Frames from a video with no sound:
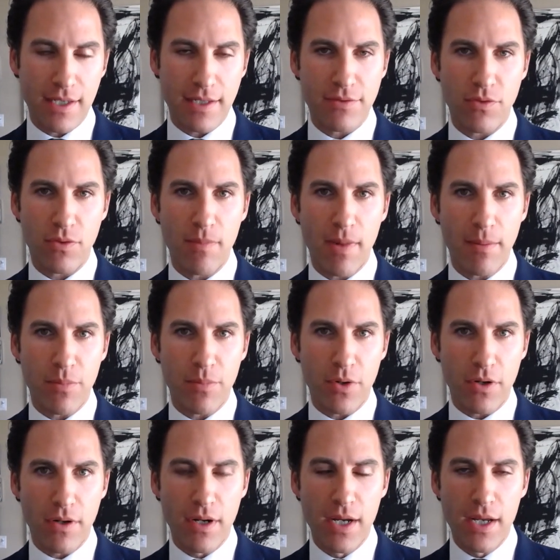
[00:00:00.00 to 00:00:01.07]
Let's
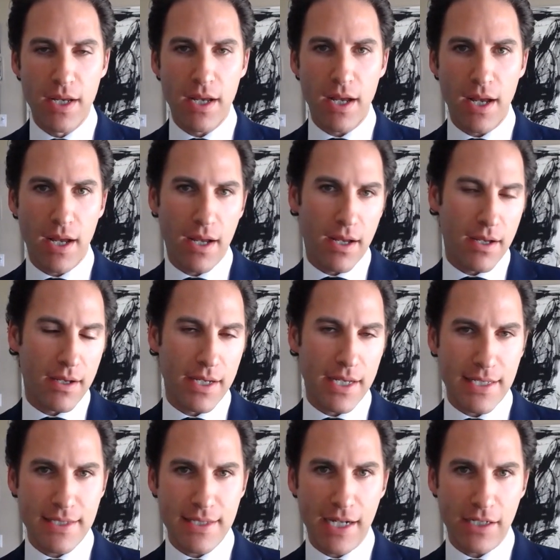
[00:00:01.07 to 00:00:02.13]
remember,
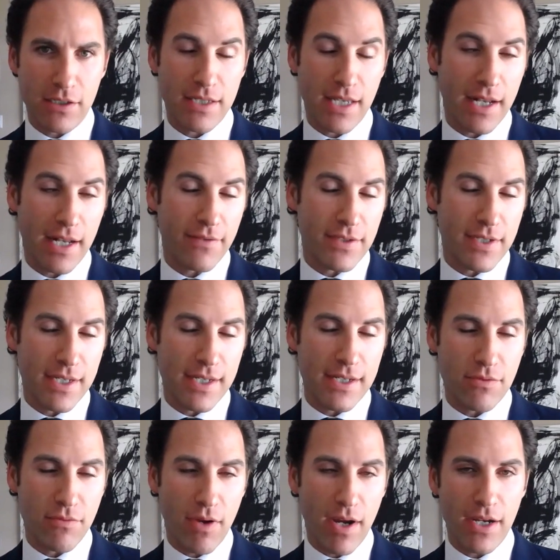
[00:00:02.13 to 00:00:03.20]
it's not just
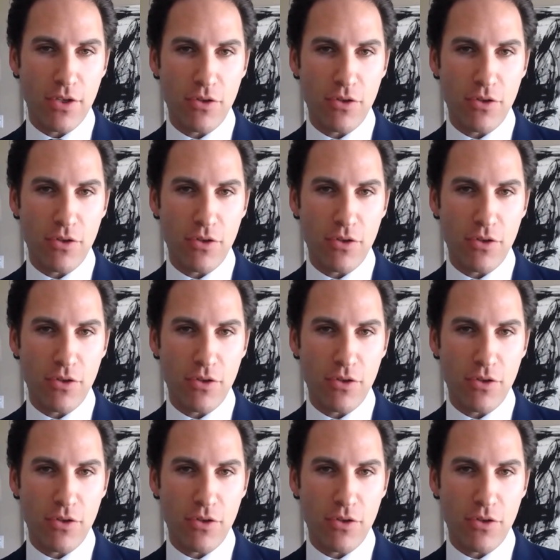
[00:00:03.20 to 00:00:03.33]
NFTs, right?